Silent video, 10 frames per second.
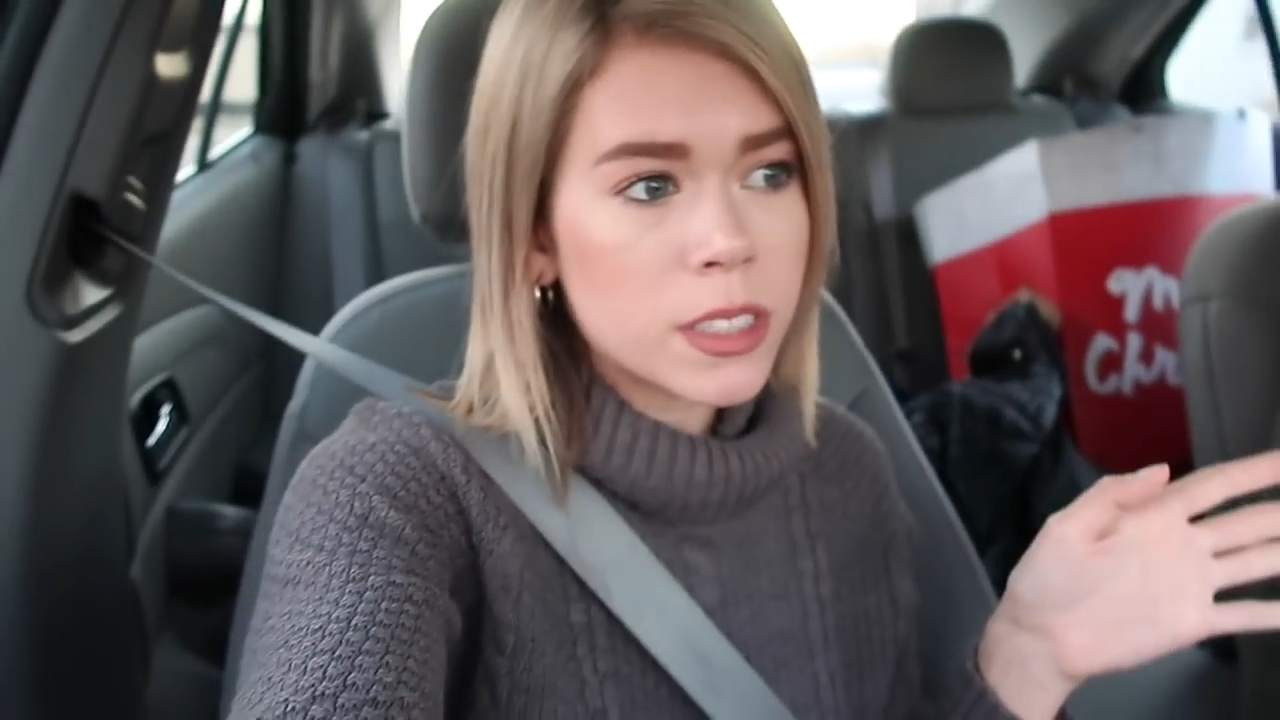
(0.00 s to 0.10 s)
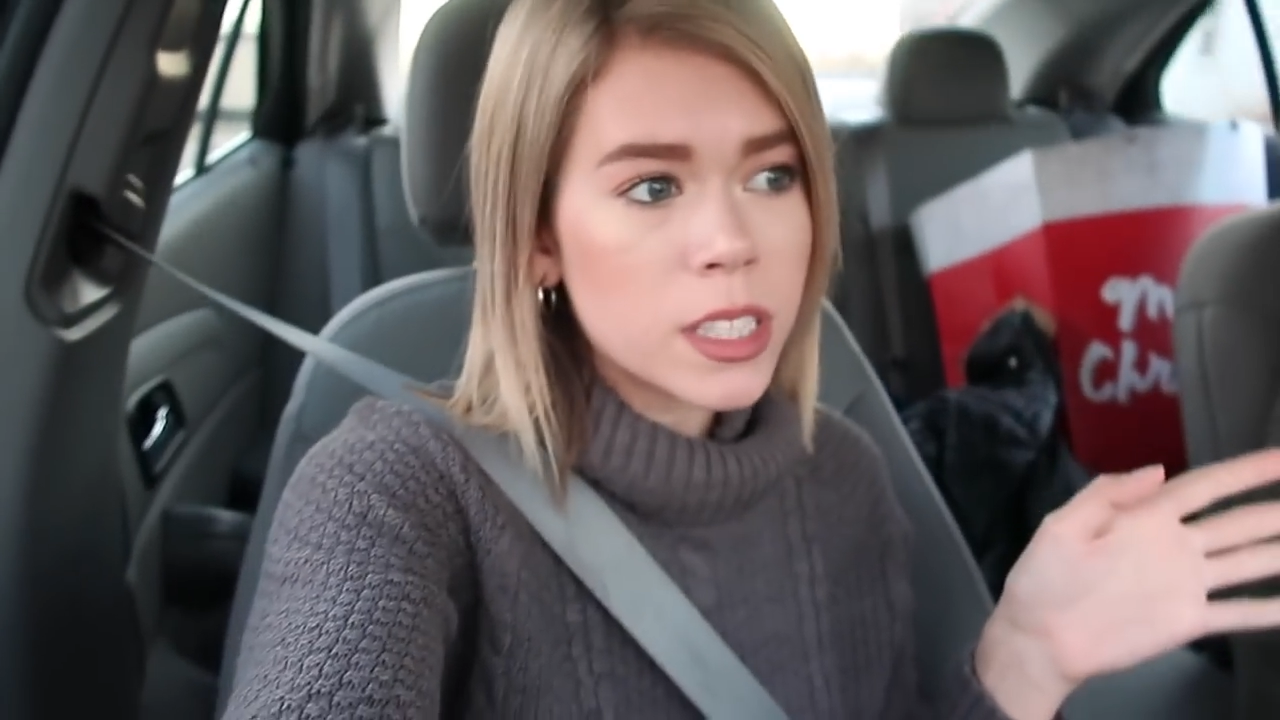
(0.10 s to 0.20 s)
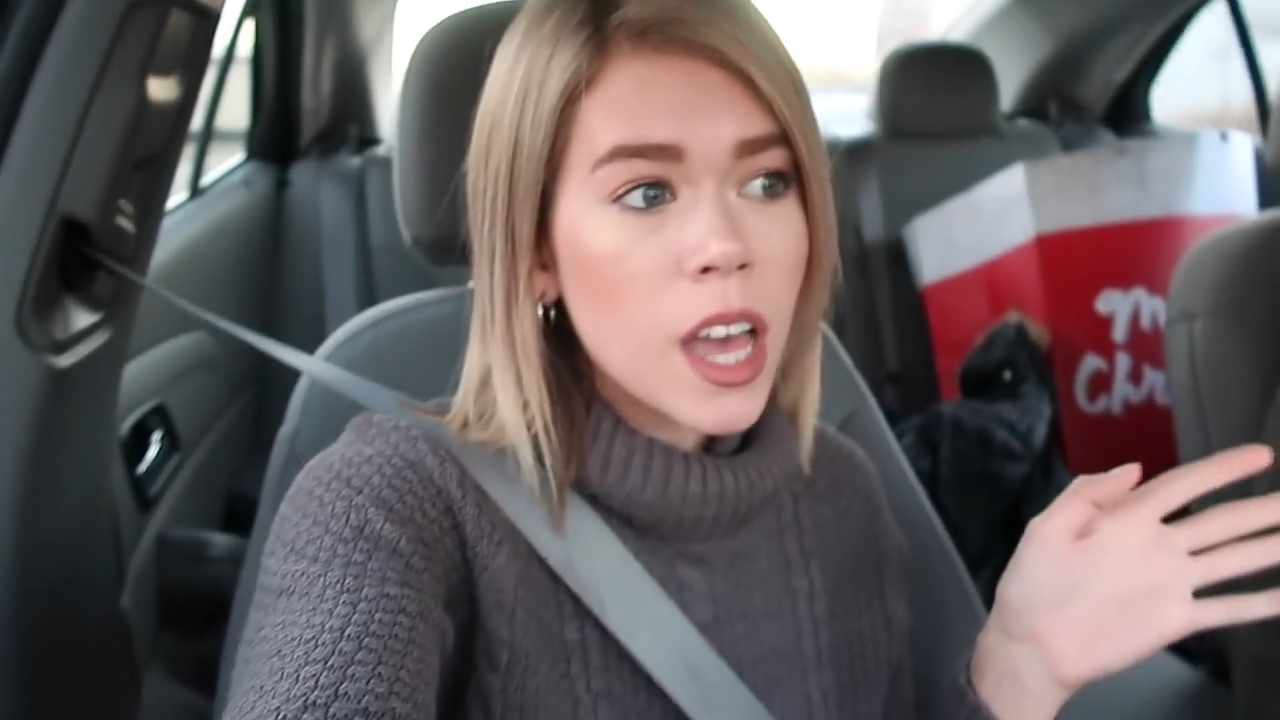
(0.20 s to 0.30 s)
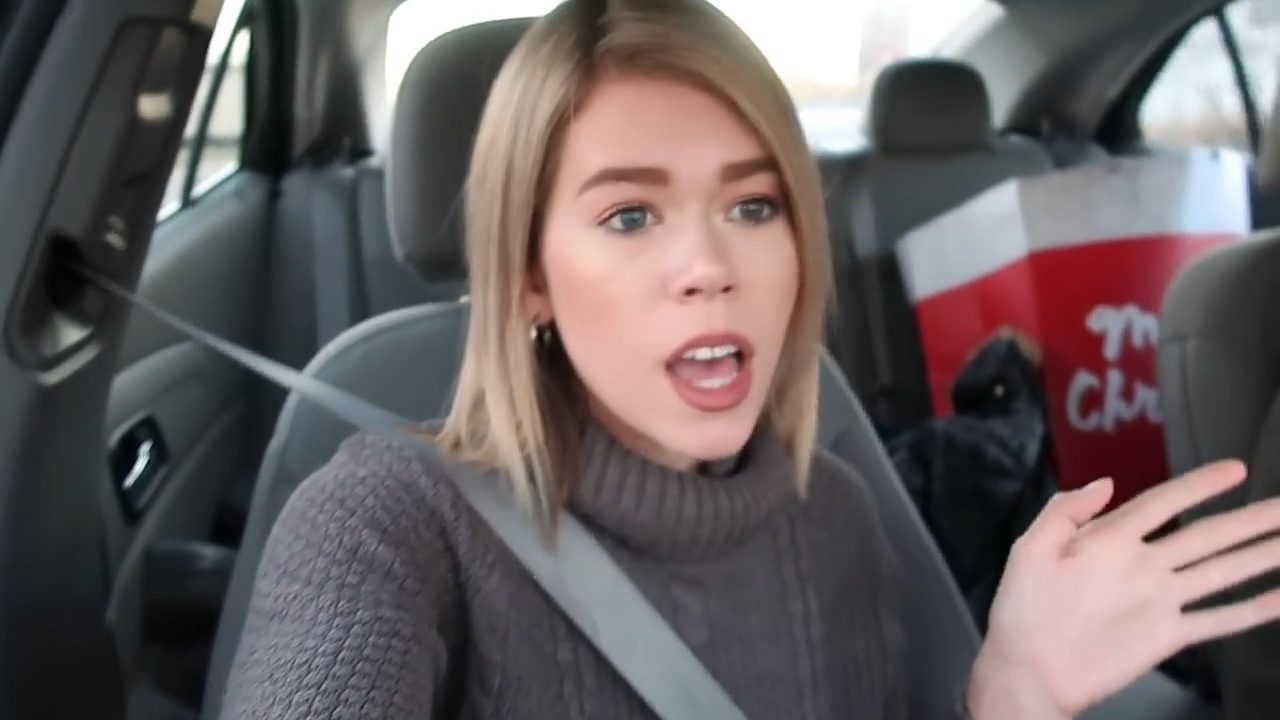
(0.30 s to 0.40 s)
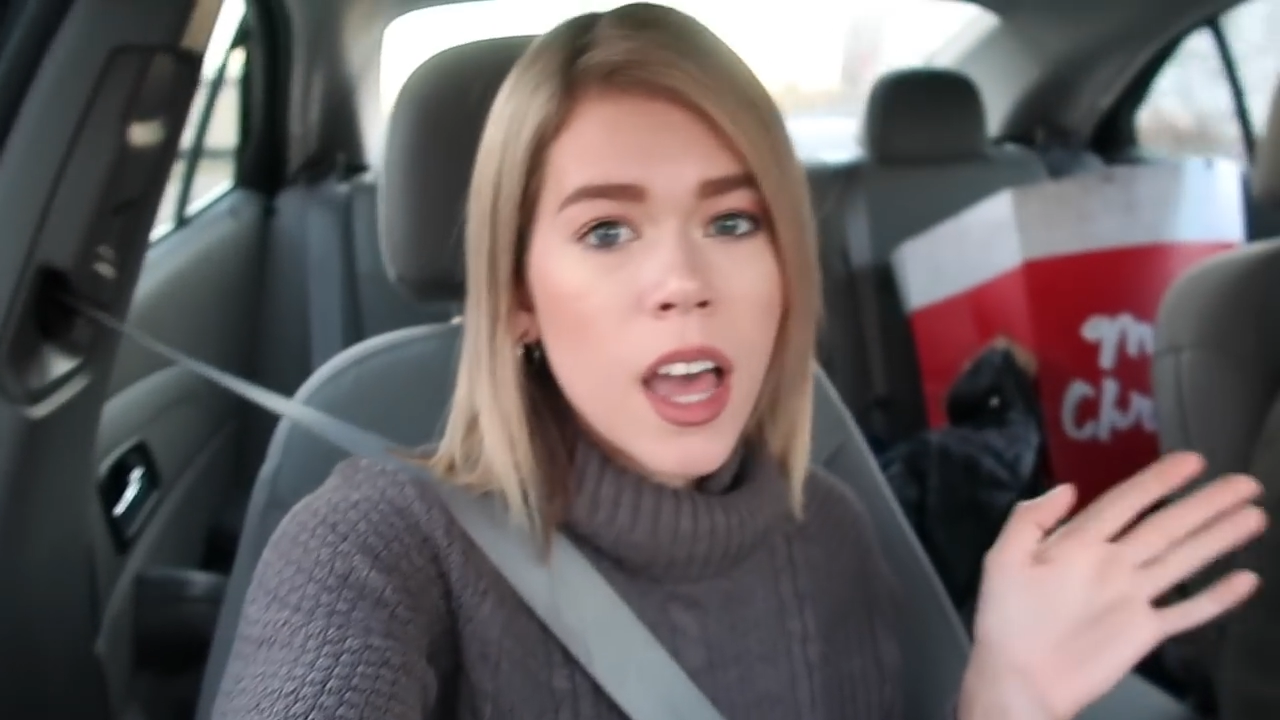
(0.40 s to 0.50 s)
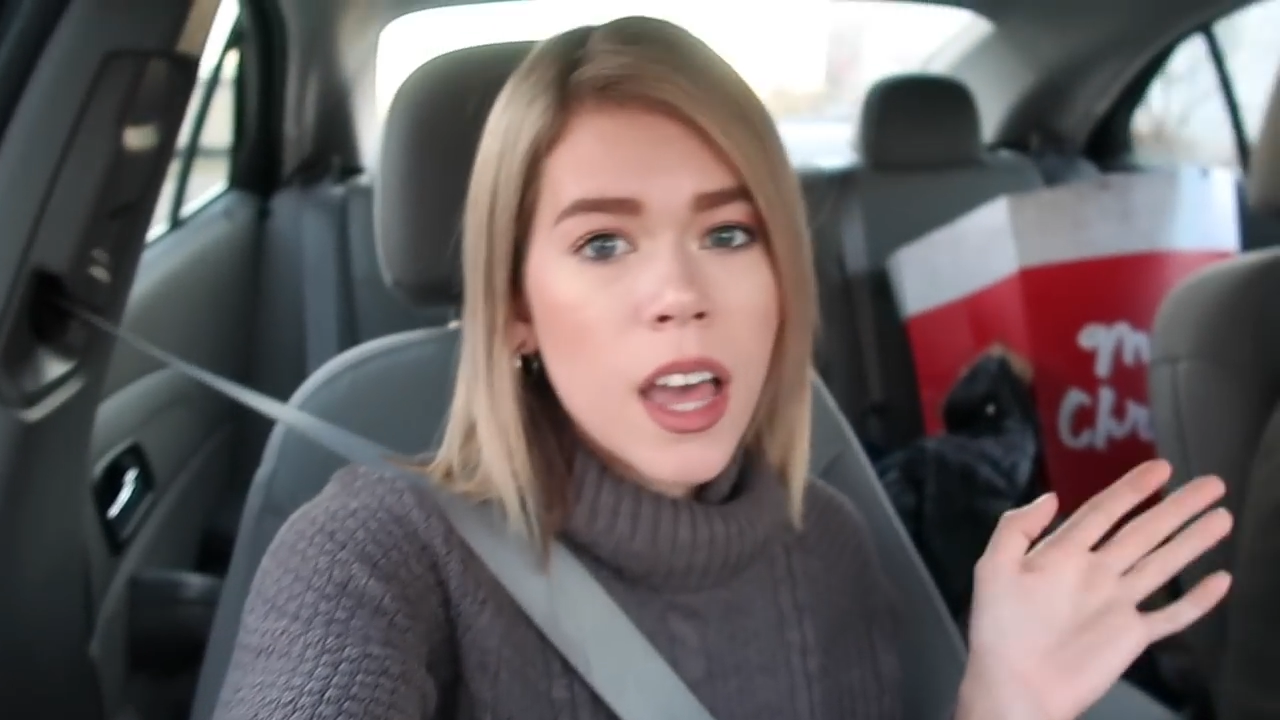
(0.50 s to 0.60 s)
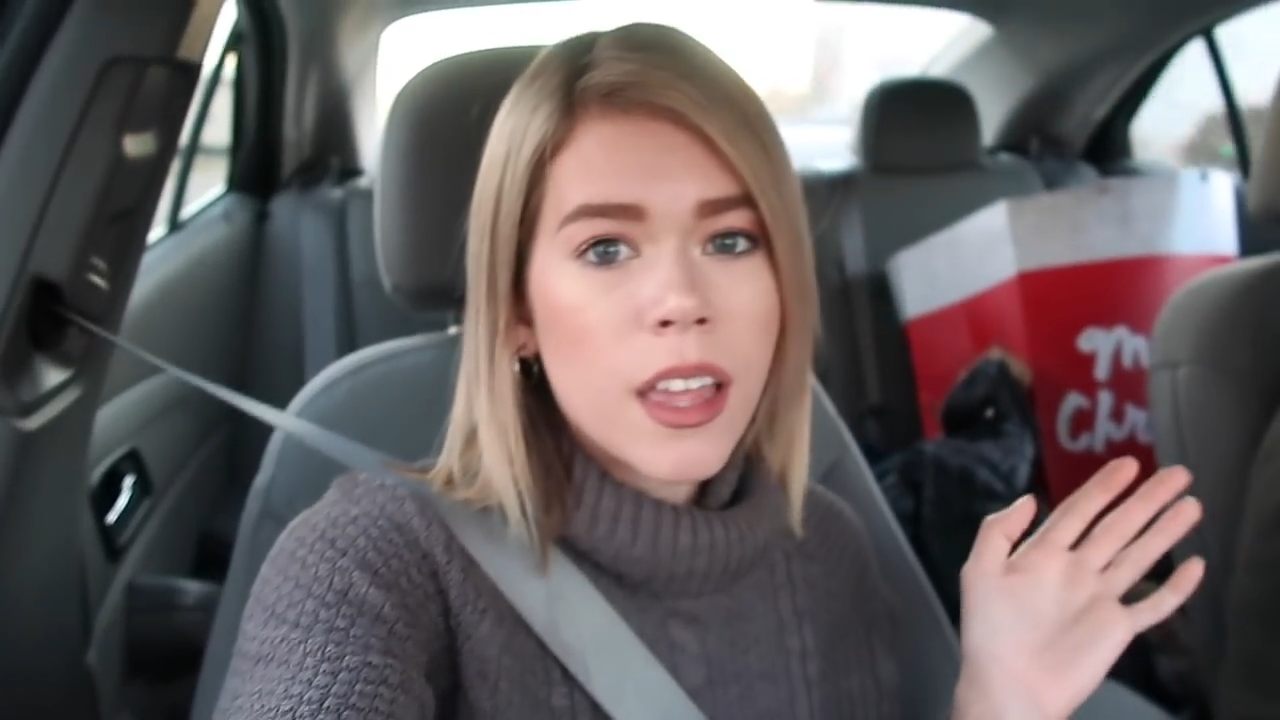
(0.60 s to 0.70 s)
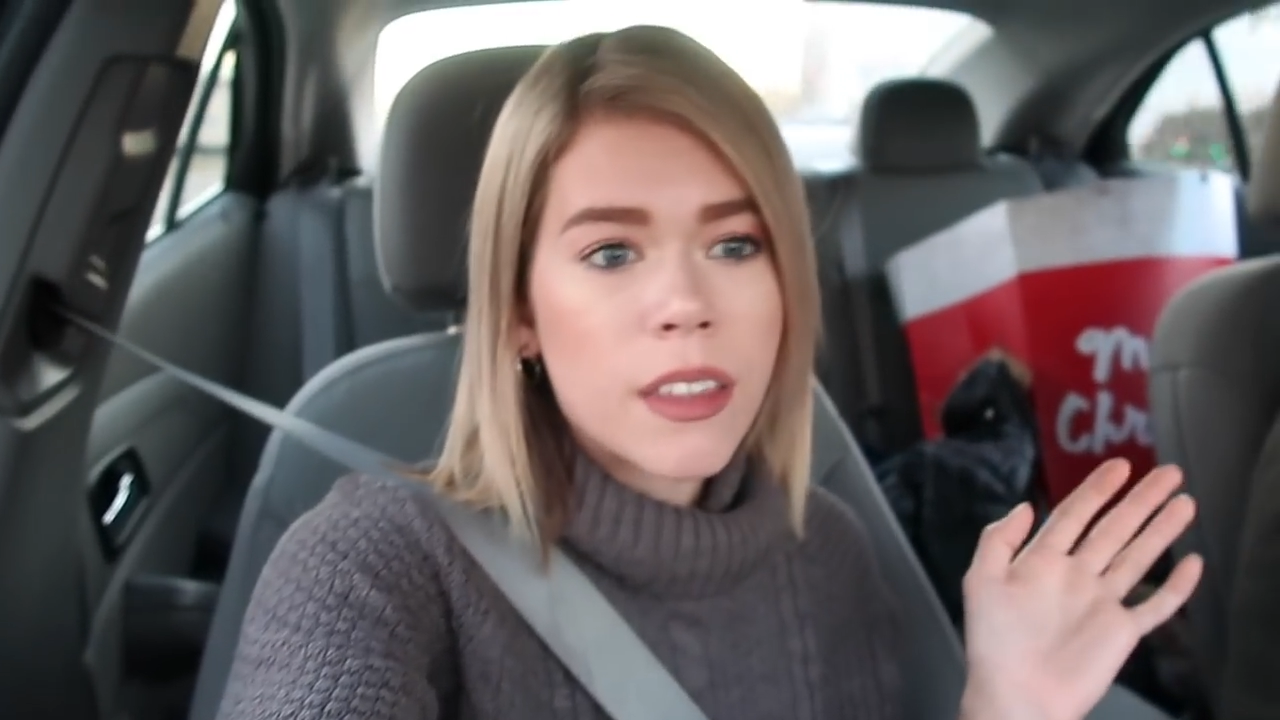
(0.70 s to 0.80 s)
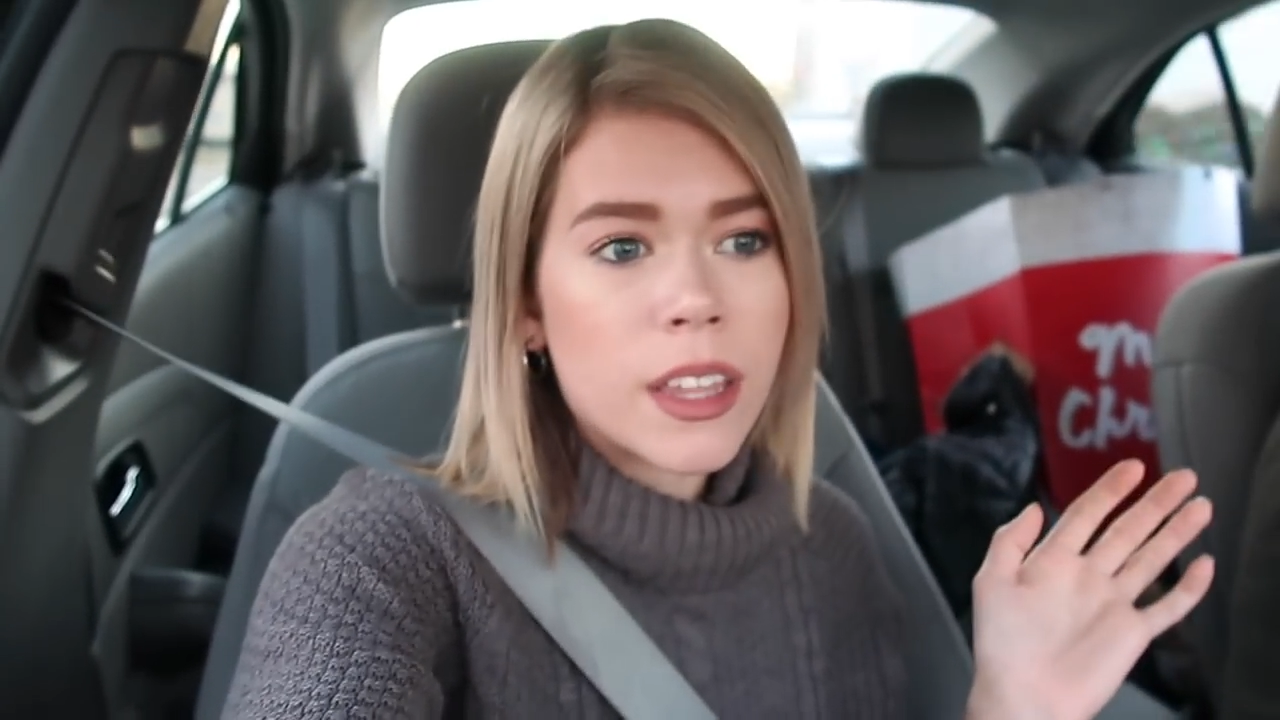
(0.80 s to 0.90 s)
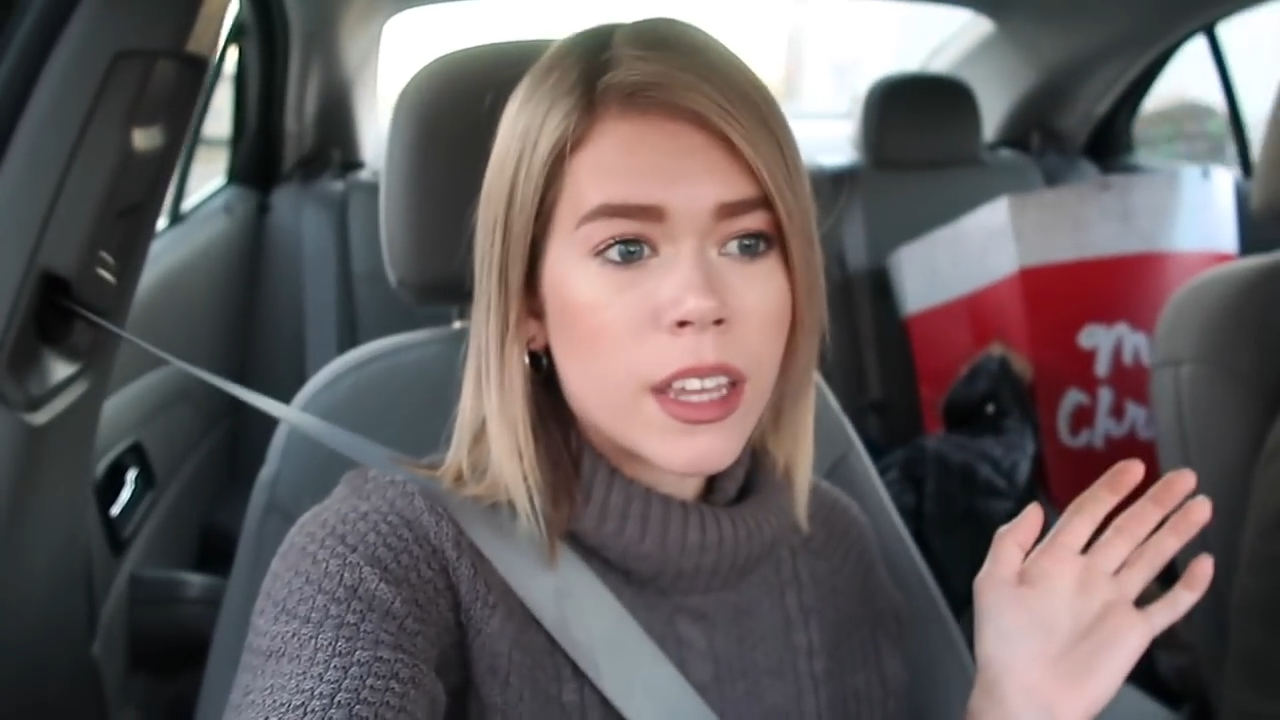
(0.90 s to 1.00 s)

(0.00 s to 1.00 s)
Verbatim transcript: and